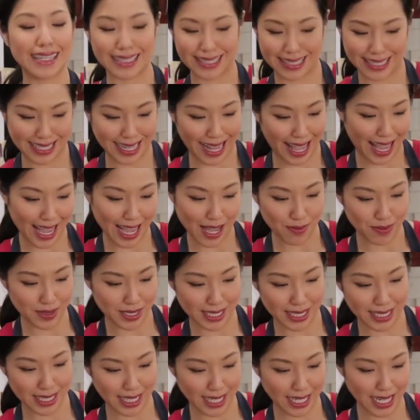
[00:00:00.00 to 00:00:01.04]
it today, I'm
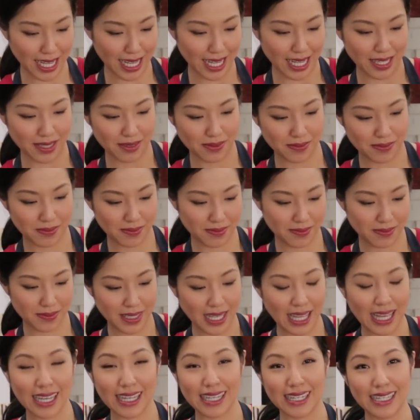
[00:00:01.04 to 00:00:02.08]
just gonna
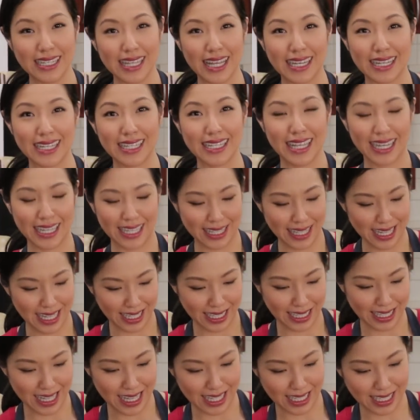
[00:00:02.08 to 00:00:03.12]
glug, glug,
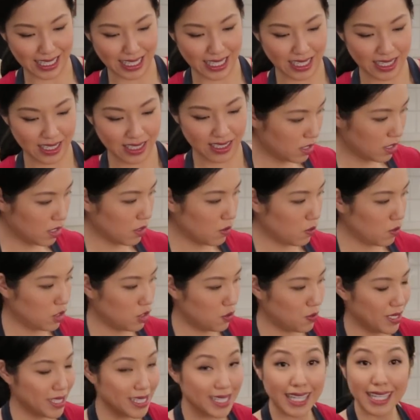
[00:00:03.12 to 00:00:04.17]
glug, glug,
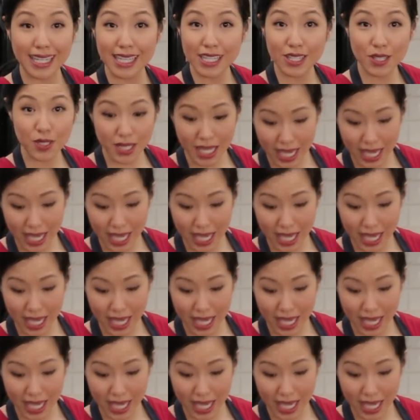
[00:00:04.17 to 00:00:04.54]
which means I need to